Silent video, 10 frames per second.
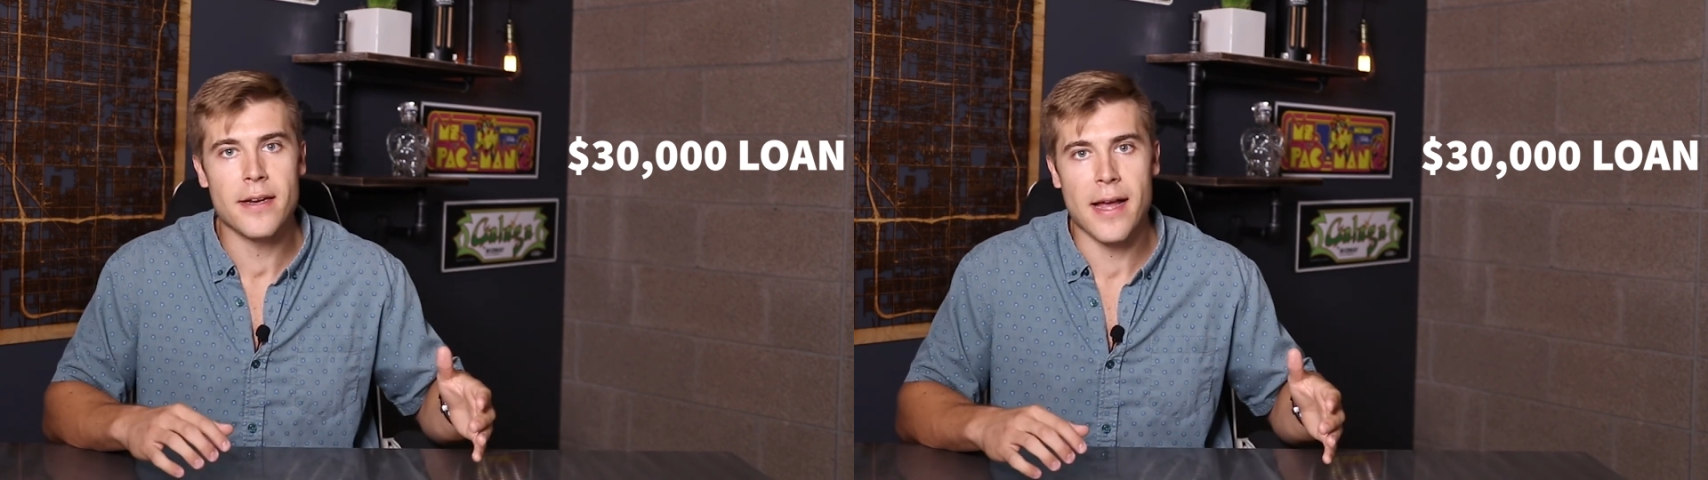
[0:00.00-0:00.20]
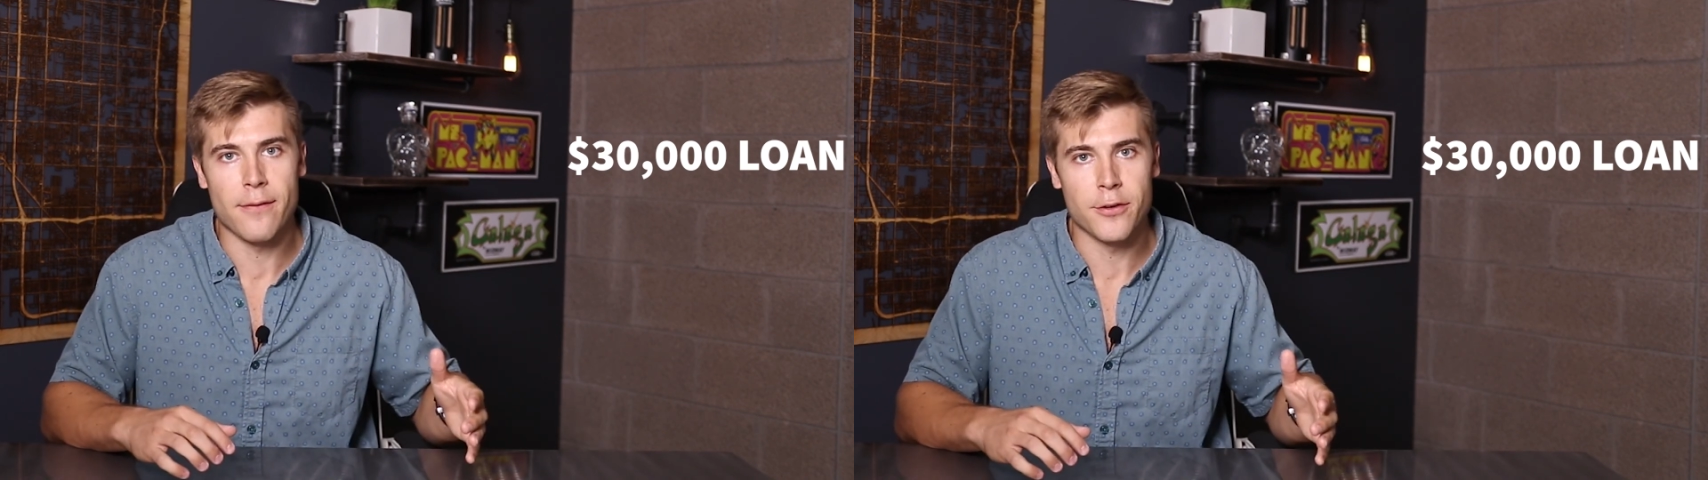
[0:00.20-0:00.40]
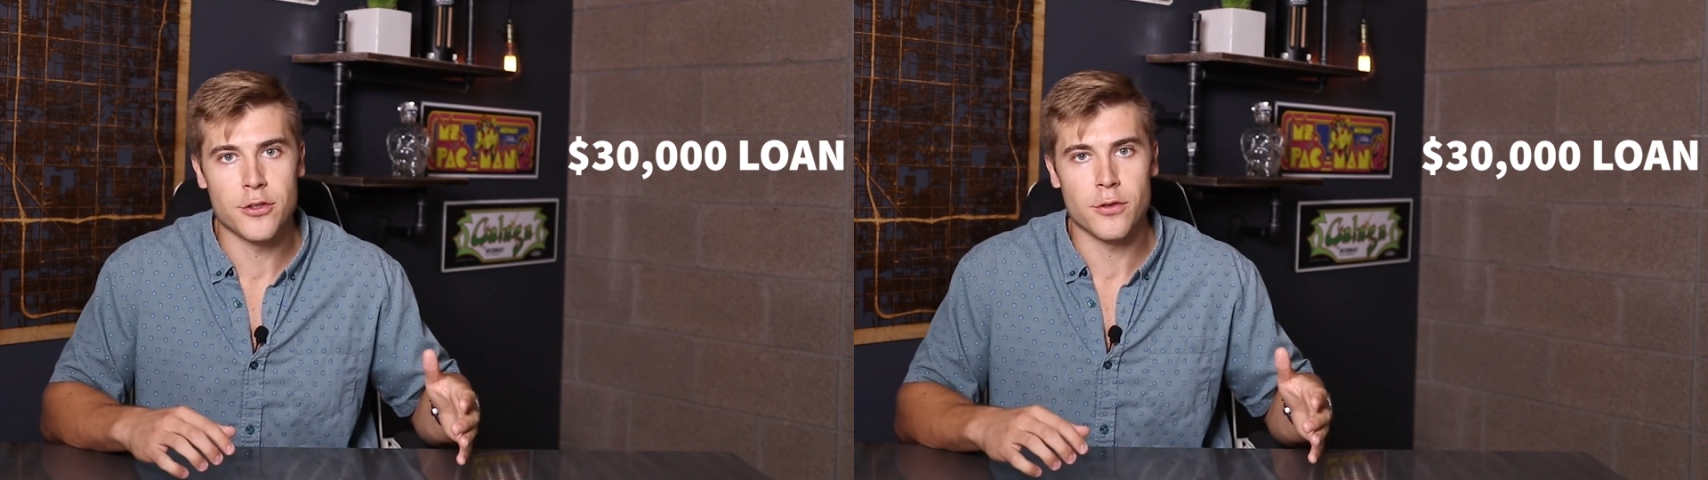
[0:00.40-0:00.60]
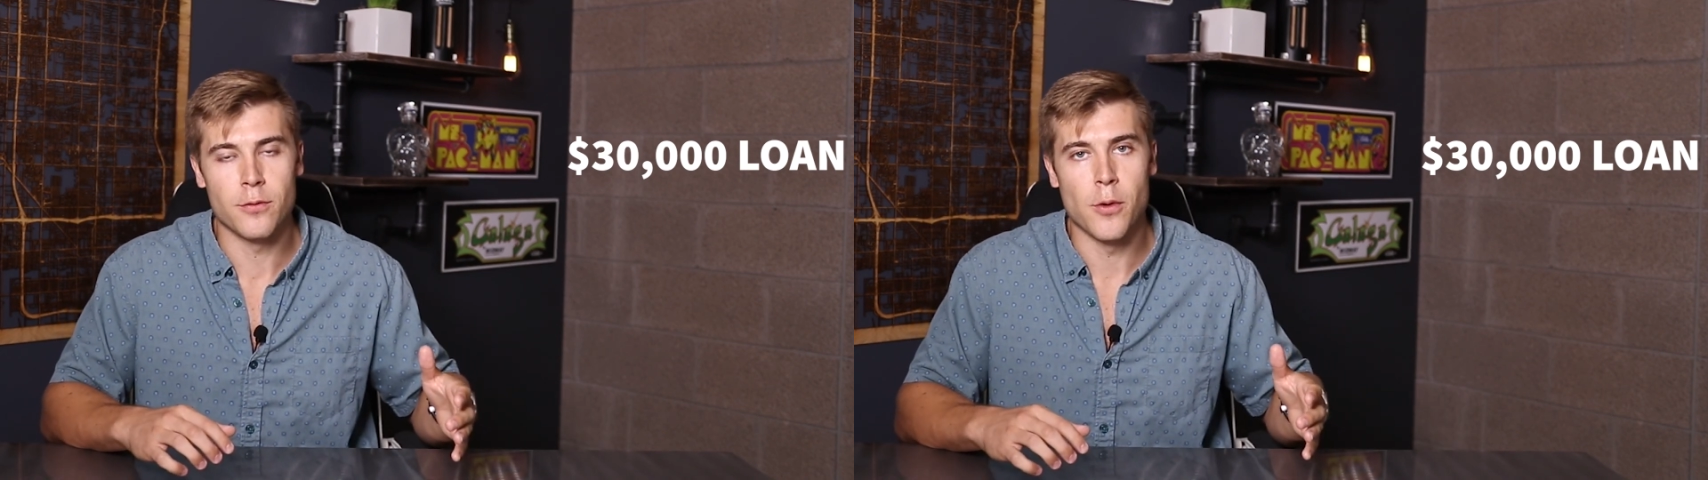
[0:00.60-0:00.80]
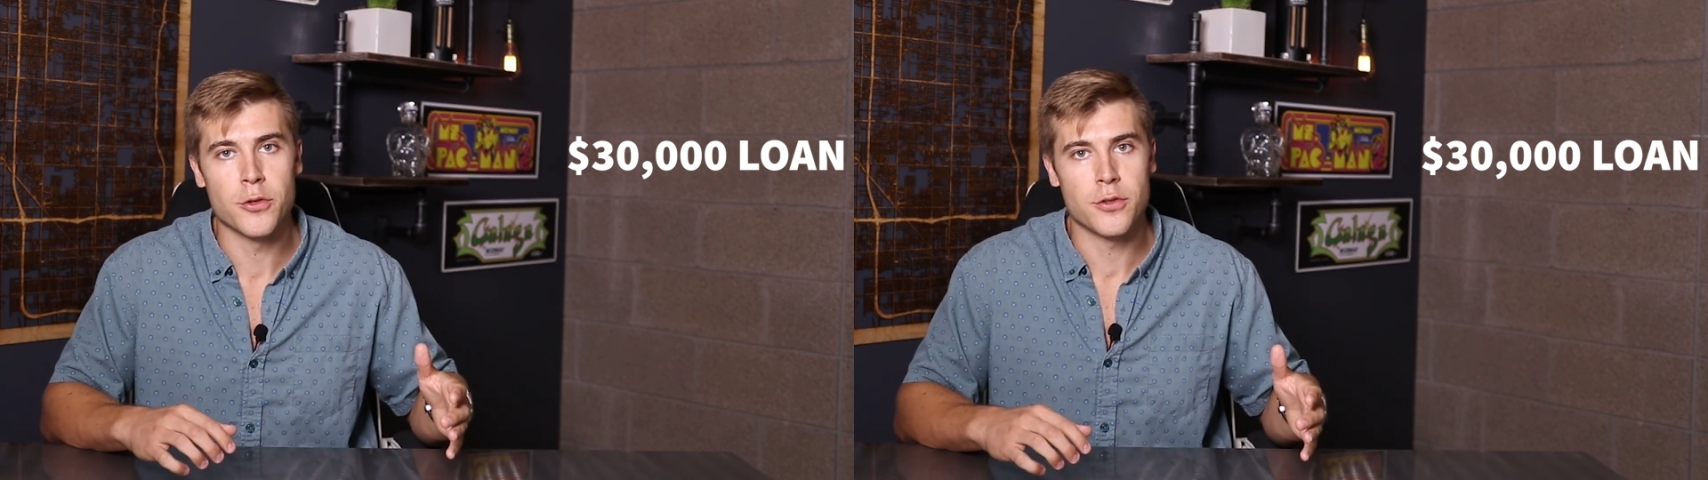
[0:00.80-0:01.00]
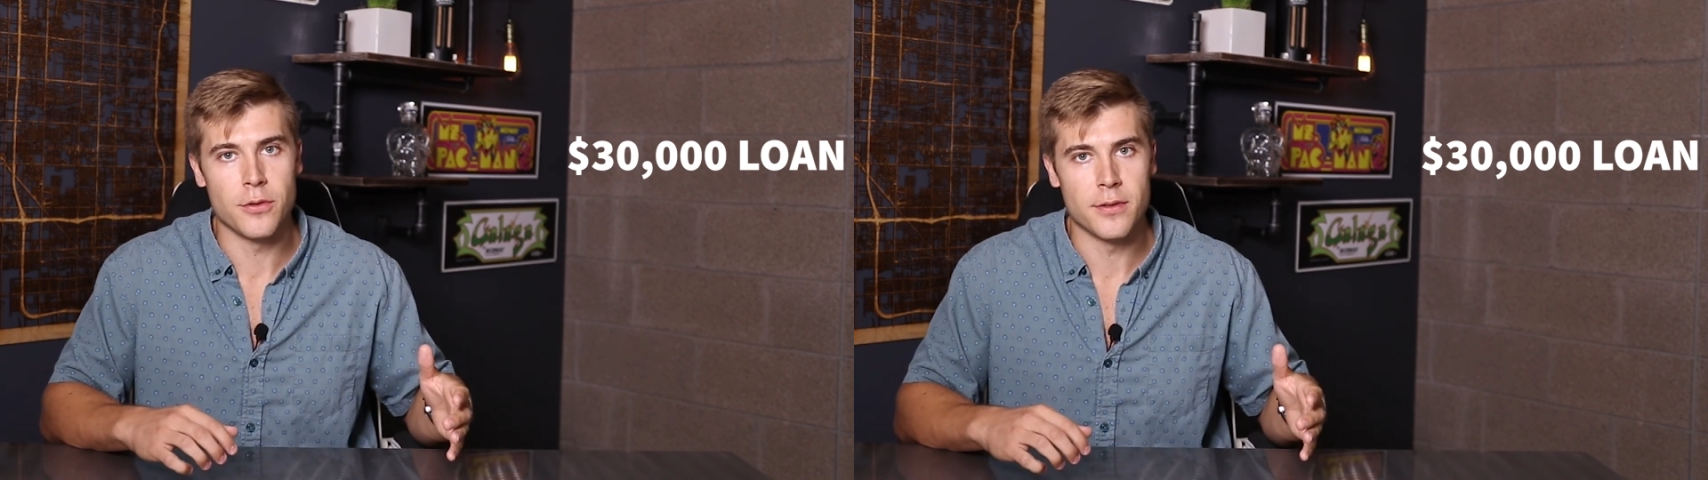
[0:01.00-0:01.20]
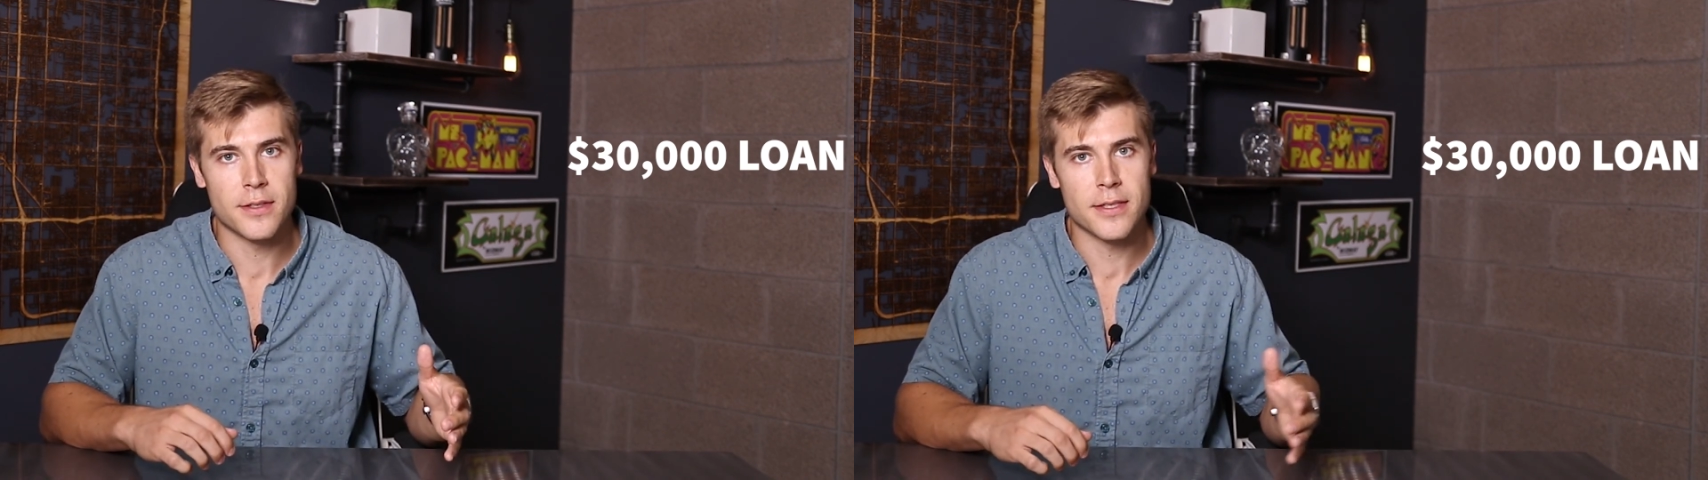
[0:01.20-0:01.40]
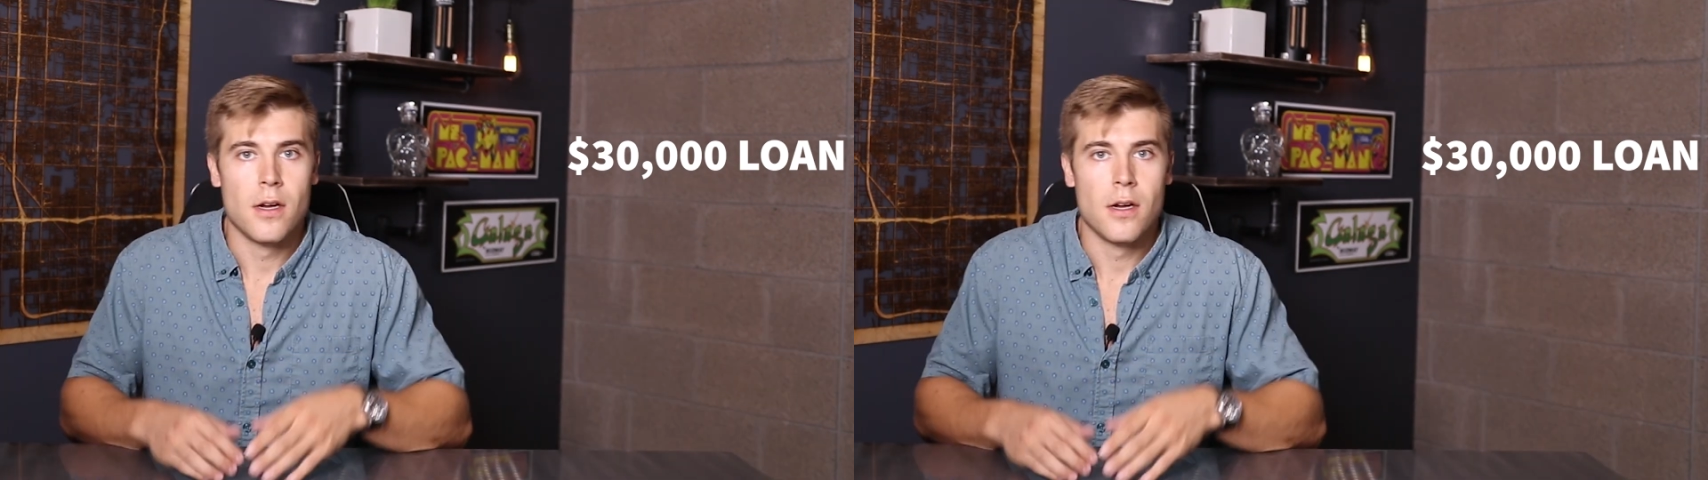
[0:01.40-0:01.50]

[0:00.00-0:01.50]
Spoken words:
average of most students.